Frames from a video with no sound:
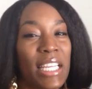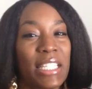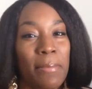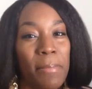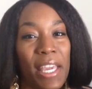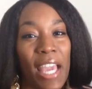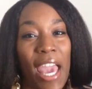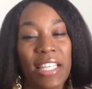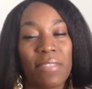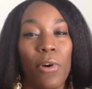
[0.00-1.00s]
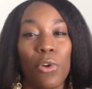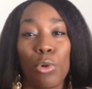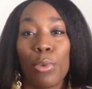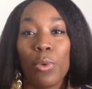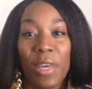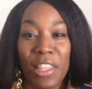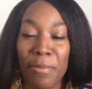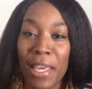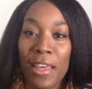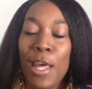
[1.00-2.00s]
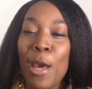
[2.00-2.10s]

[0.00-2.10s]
isn't being as vulnerable with me.